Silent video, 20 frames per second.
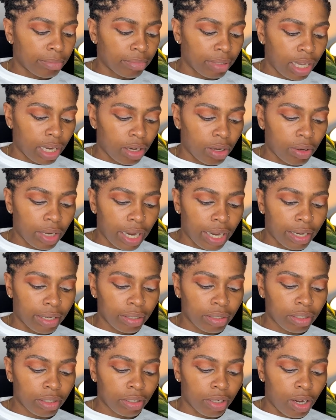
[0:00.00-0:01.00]
Like, okay,
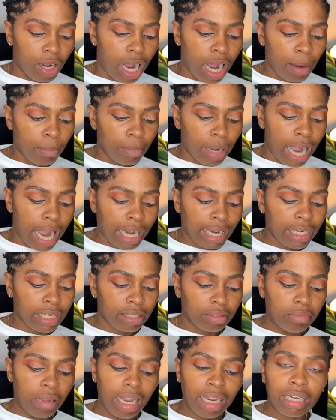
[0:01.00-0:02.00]
you know, I
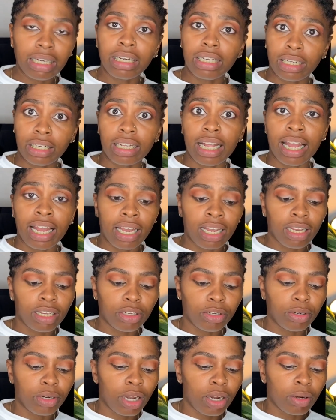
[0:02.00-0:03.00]
could dig that, you
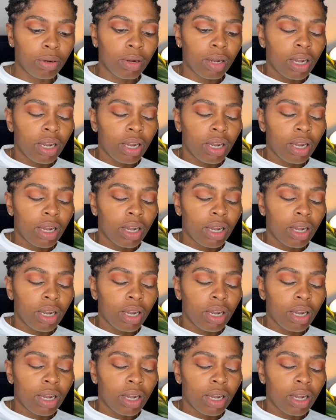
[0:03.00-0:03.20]
know.